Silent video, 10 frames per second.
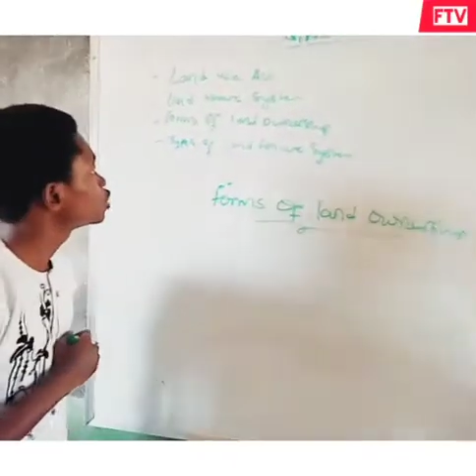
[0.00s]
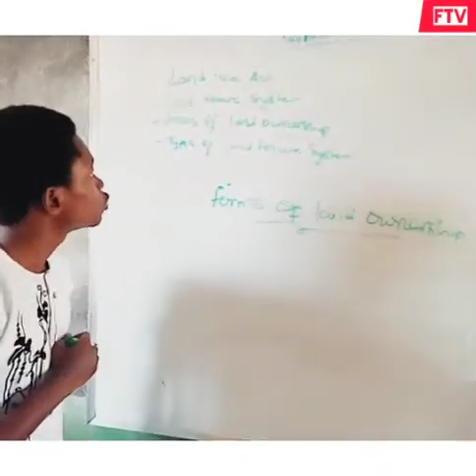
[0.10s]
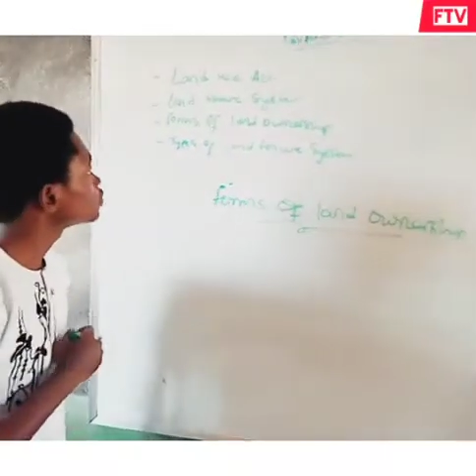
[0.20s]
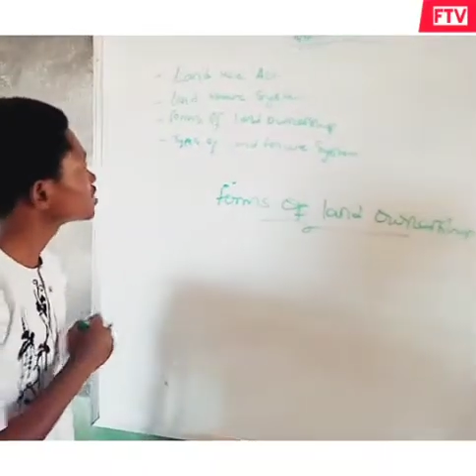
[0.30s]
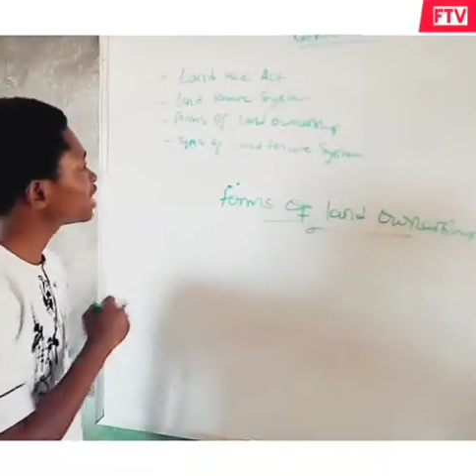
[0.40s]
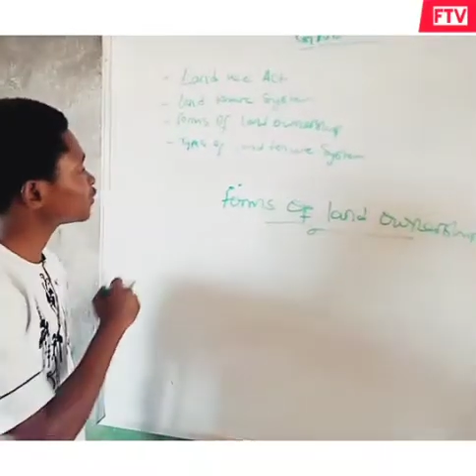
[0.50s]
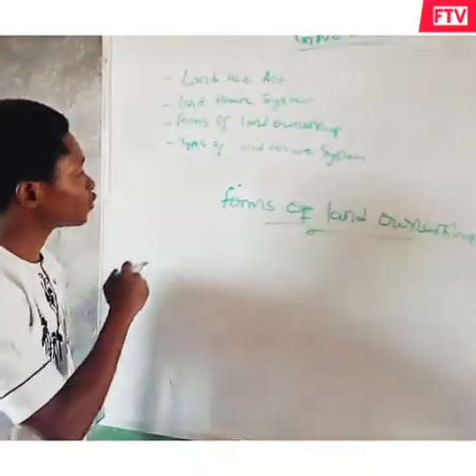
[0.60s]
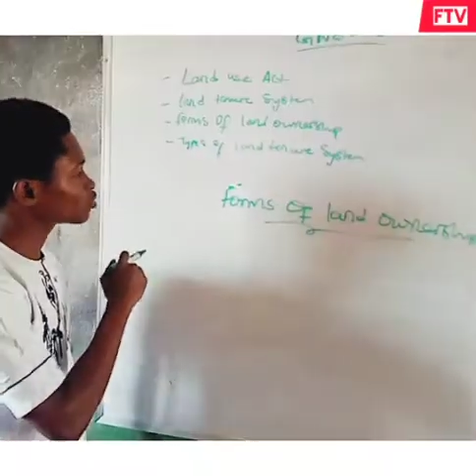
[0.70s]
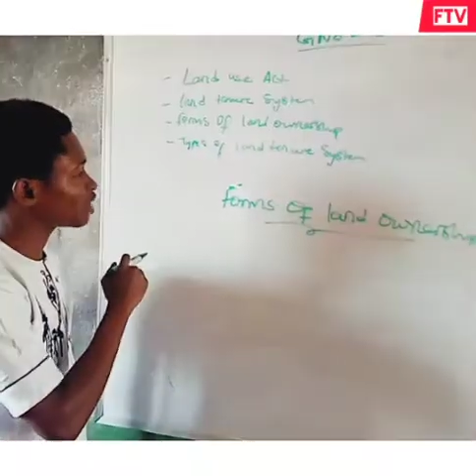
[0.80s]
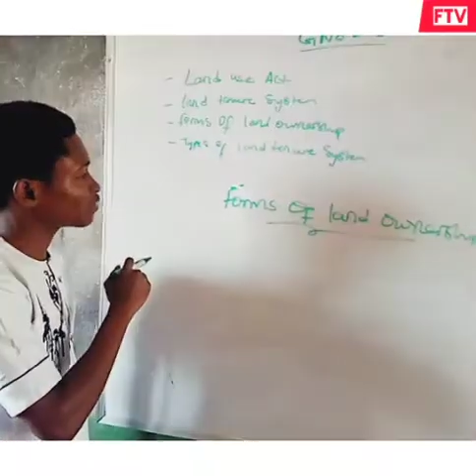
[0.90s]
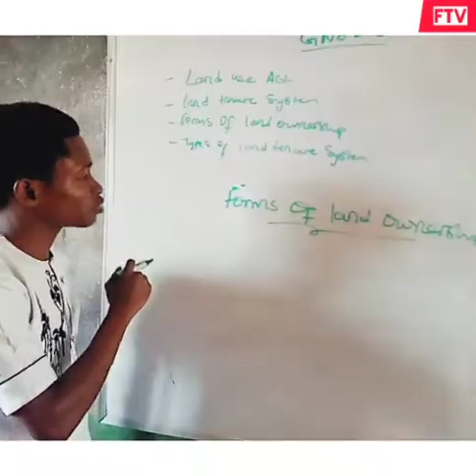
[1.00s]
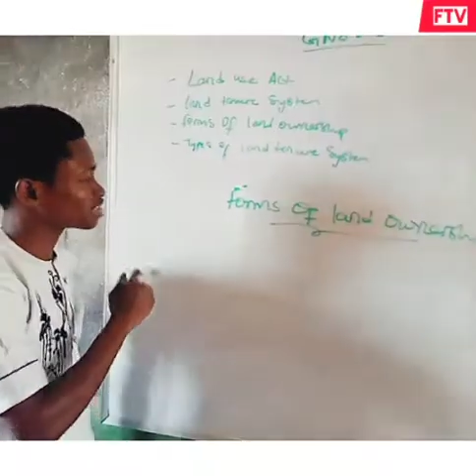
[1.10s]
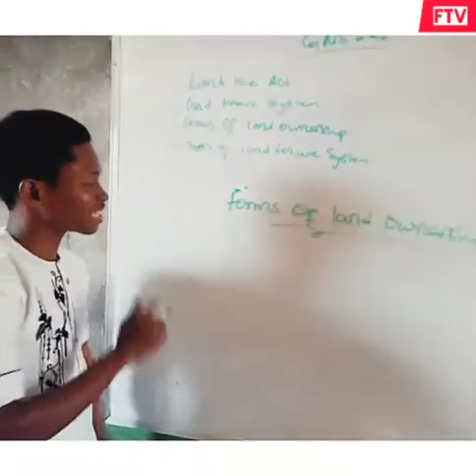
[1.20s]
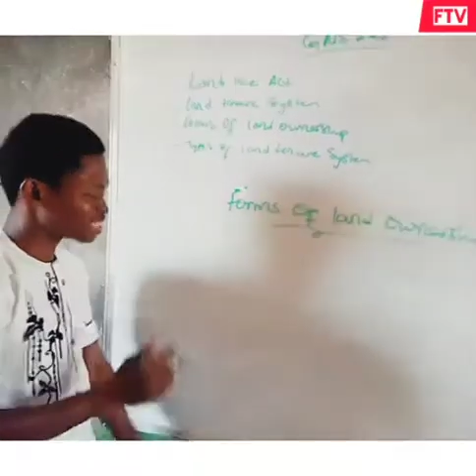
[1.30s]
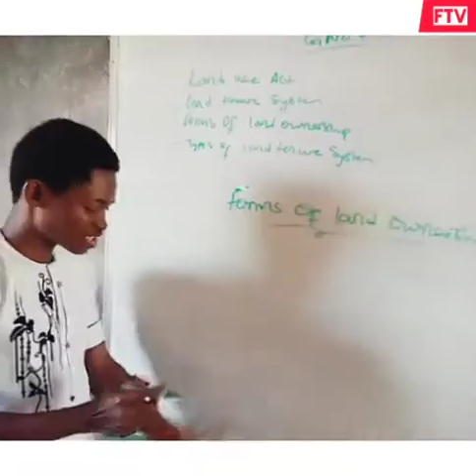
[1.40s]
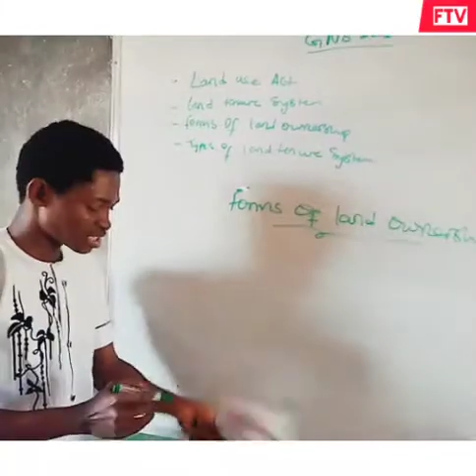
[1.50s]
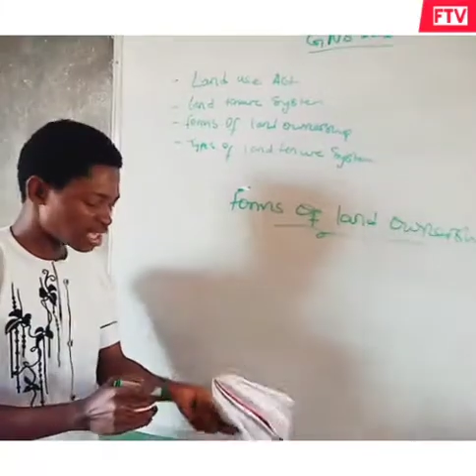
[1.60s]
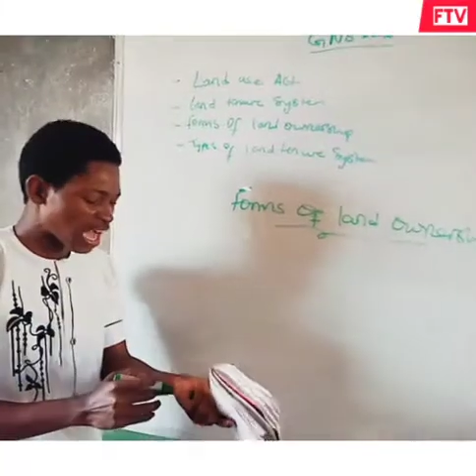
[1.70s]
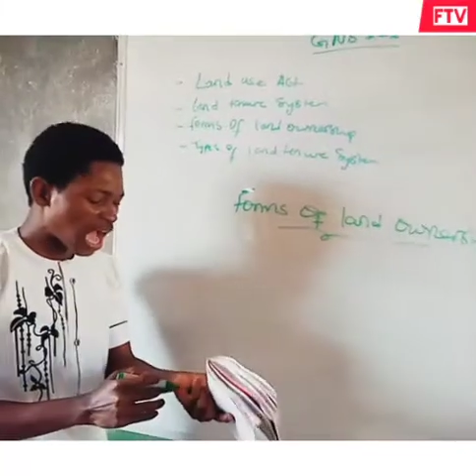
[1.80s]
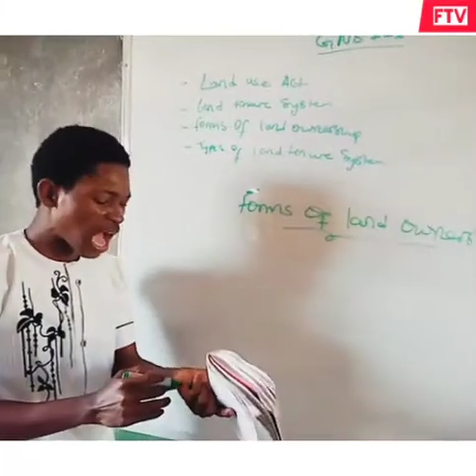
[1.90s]
We said forms of land ownership, that is,
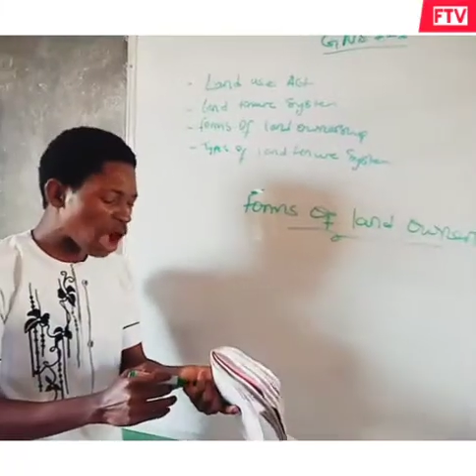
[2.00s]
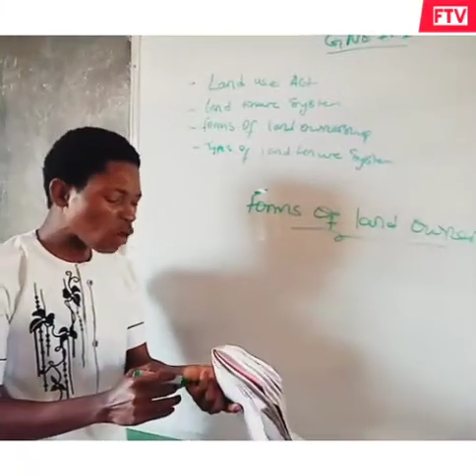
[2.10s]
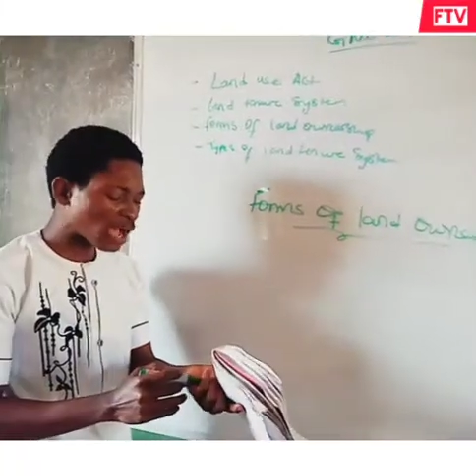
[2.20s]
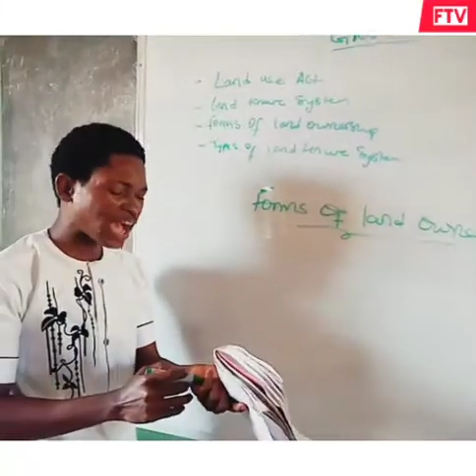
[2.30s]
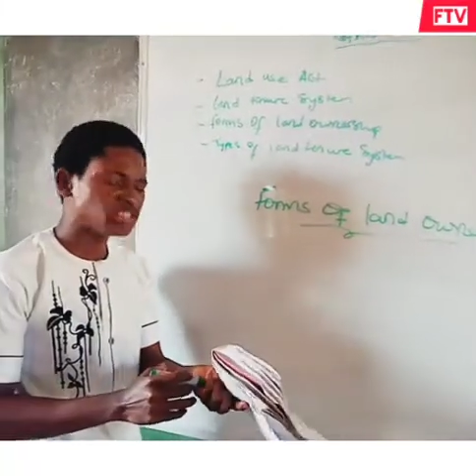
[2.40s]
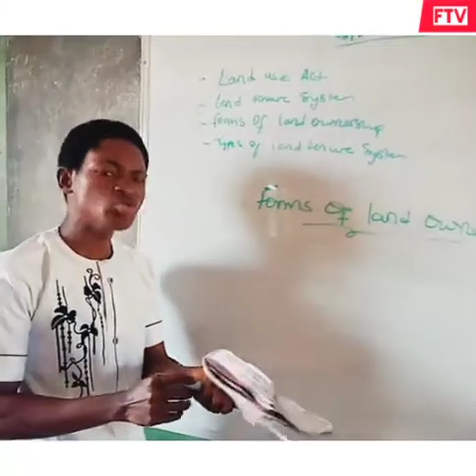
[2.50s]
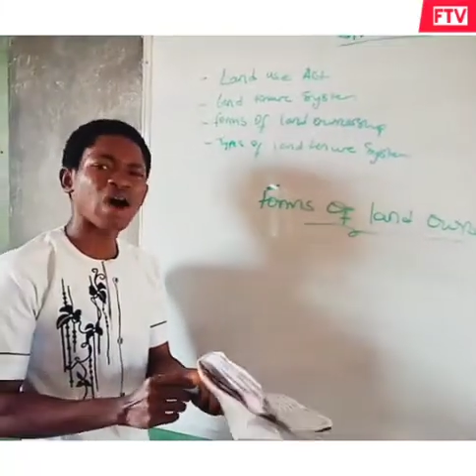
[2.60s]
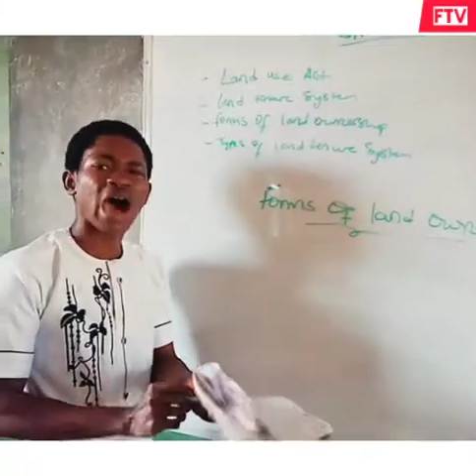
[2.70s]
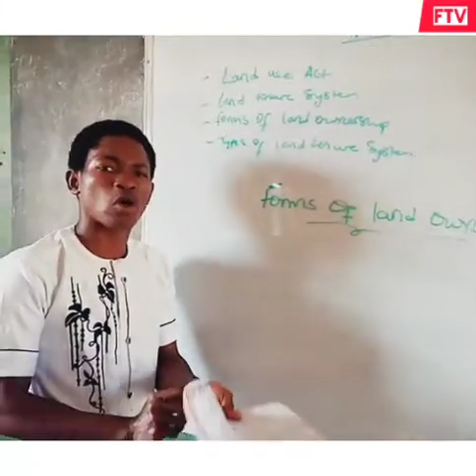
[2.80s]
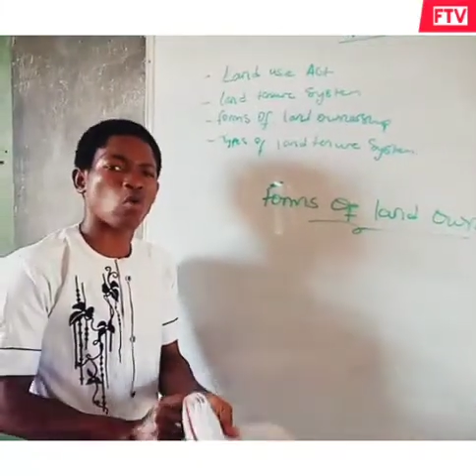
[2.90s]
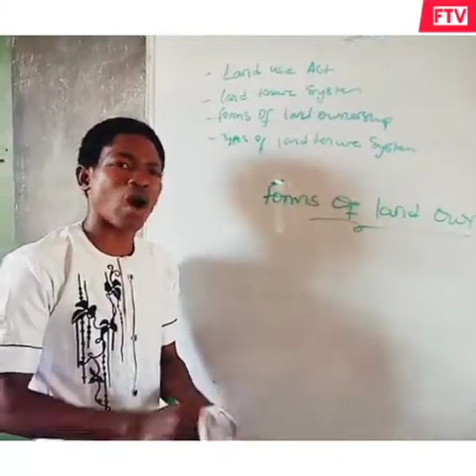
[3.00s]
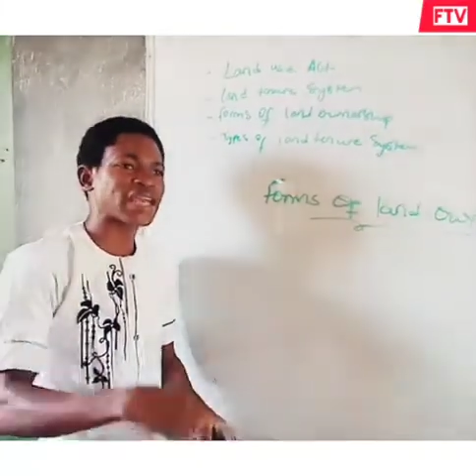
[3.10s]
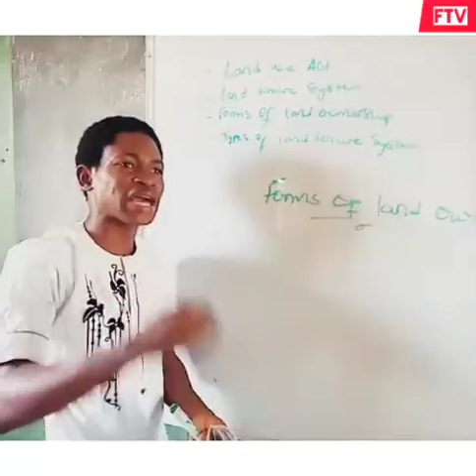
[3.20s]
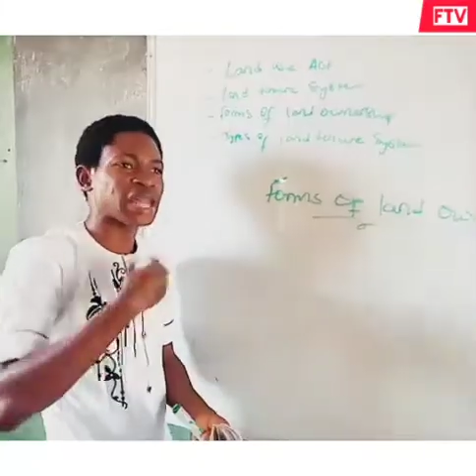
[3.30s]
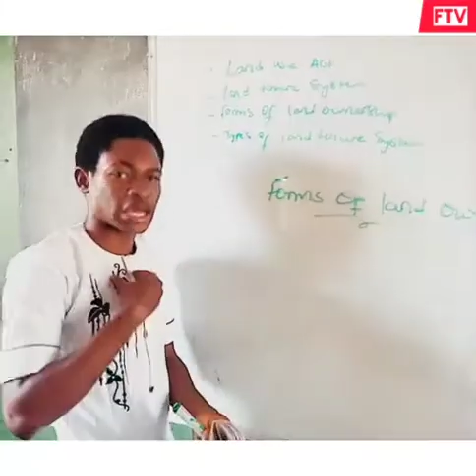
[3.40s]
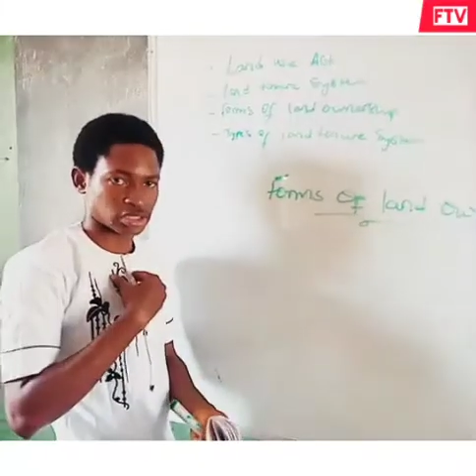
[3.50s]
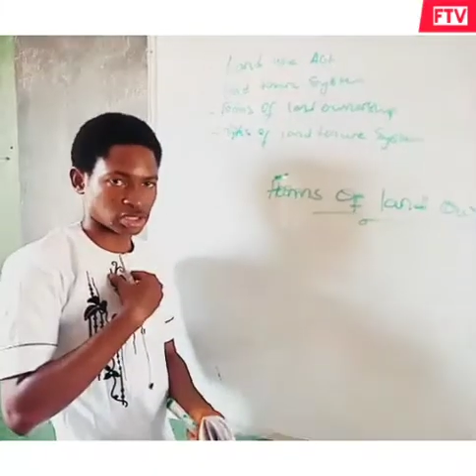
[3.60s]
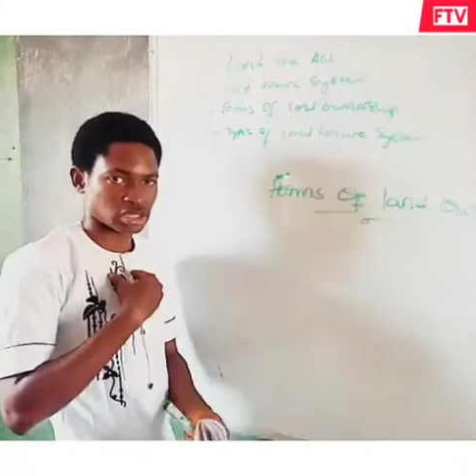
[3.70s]
how can you acquire land?